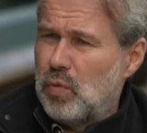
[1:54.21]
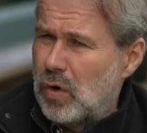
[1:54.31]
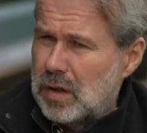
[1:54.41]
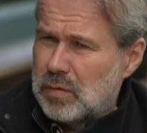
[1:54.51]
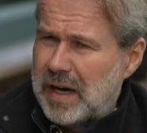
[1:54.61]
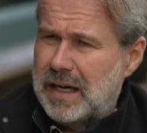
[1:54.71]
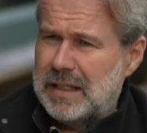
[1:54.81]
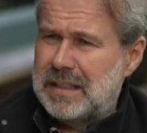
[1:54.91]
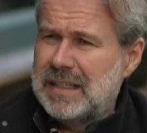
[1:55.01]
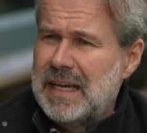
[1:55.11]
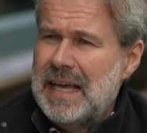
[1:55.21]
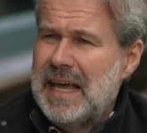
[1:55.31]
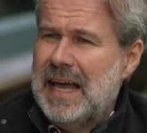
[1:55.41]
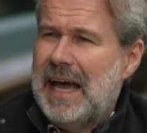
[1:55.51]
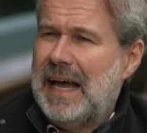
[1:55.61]
worldwide.
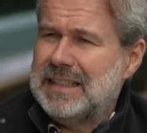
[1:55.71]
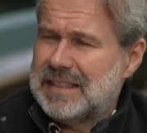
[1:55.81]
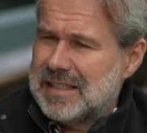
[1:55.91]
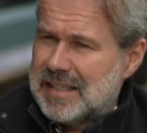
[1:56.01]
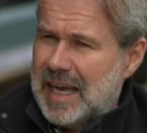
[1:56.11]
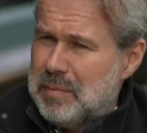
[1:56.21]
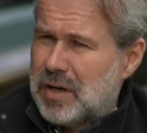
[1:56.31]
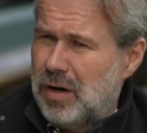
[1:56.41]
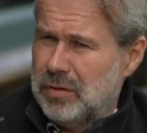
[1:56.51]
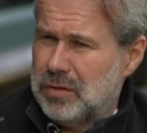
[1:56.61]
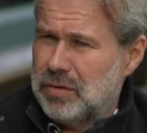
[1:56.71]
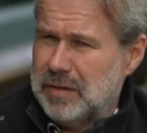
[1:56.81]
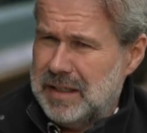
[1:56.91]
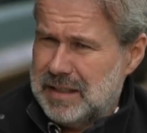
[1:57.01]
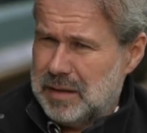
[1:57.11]
And the same
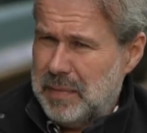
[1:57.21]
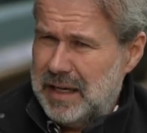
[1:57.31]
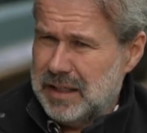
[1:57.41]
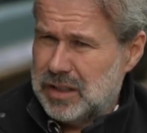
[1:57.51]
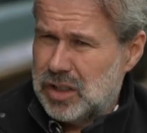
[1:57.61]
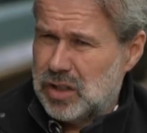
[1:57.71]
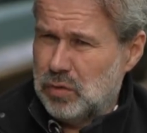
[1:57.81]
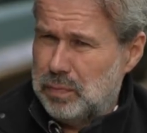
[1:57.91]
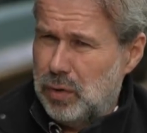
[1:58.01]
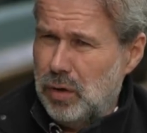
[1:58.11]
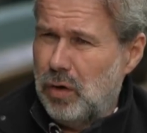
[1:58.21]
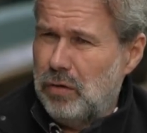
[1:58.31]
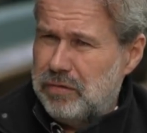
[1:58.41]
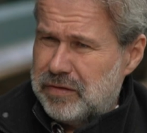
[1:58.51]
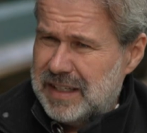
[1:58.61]
country that managed to pull
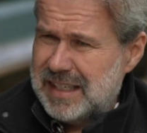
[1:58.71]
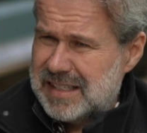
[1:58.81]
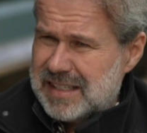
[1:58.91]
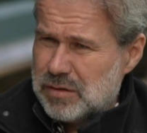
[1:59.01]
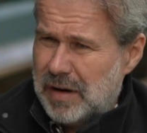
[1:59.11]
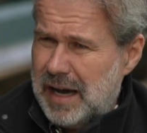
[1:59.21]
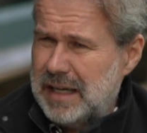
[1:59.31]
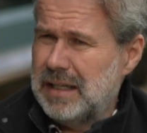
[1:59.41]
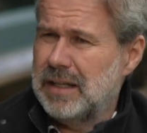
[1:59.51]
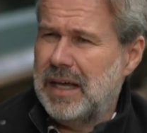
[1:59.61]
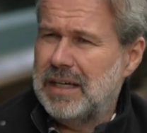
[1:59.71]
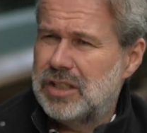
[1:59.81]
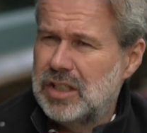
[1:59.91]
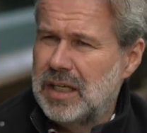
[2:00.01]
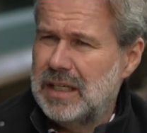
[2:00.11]
off this trial
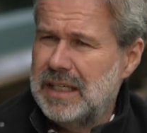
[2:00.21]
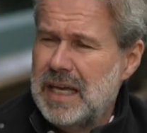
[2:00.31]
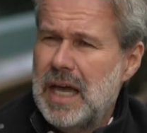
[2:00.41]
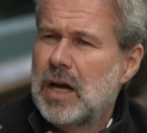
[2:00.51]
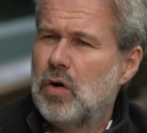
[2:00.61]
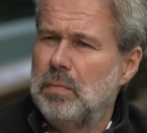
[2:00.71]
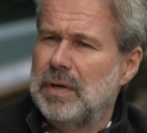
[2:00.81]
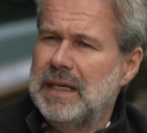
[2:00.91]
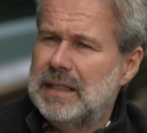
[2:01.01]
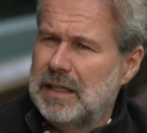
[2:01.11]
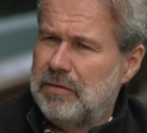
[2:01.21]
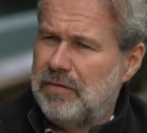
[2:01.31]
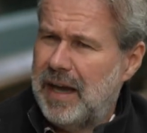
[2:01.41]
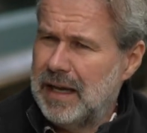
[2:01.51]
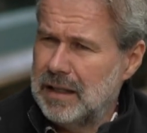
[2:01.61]
nationally completely
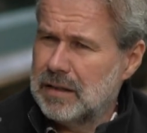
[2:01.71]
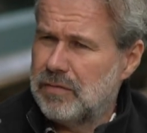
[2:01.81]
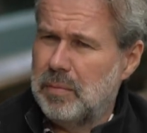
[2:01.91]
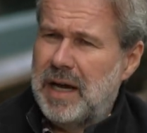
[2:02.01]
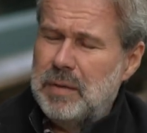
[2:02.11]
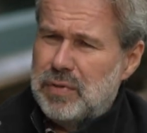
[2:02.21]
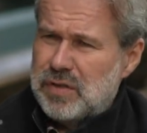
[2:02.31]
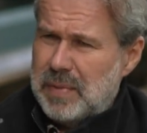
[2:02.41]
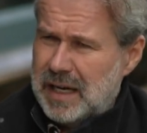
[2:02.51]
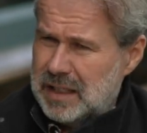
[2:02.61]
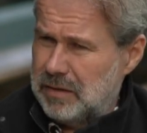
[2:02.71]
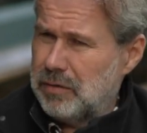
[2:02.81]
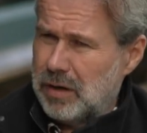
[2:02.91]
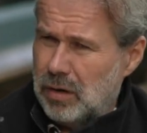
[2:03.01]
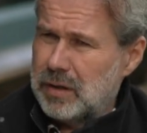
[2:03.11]
failed, from my perspective,
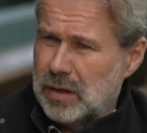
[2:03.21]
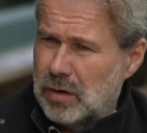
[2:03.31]
regarding